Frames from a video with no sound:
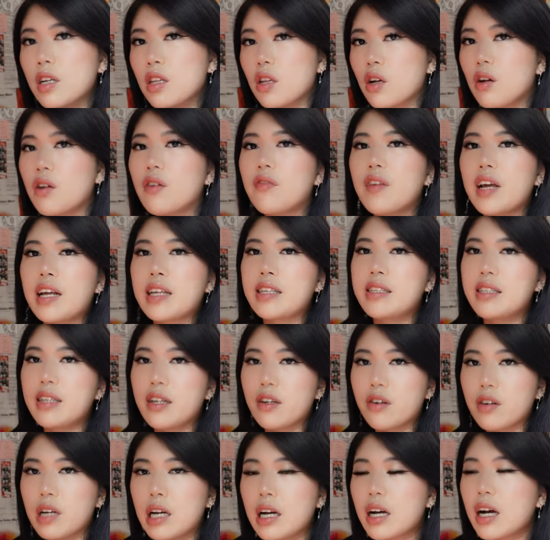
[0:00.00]
a lot of
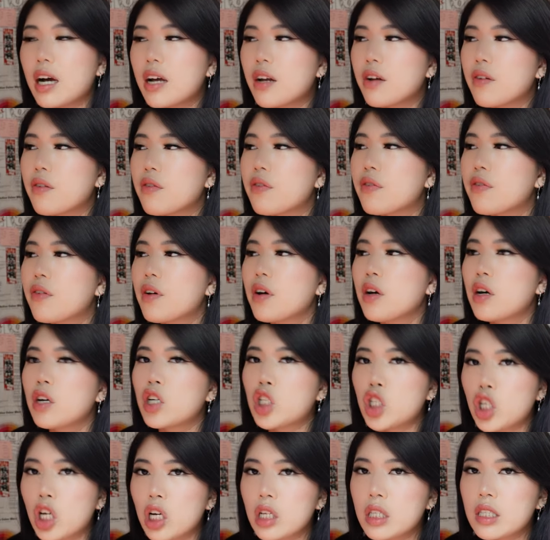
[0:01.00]
exterior kind of
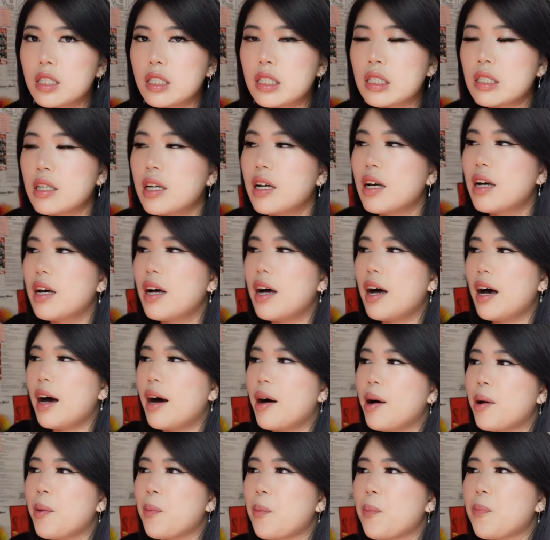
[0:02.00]
shots.
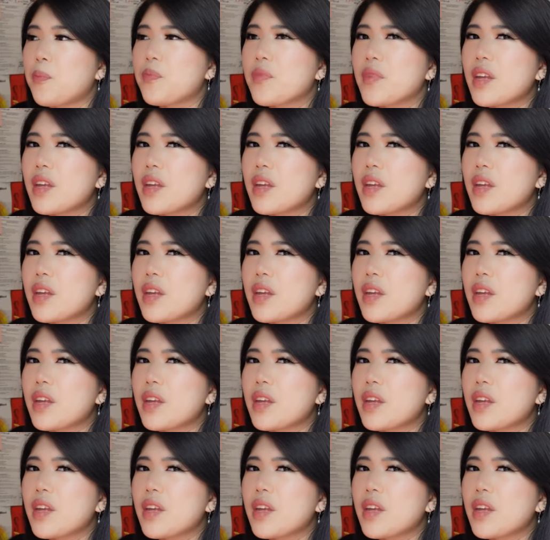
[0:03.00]
Um,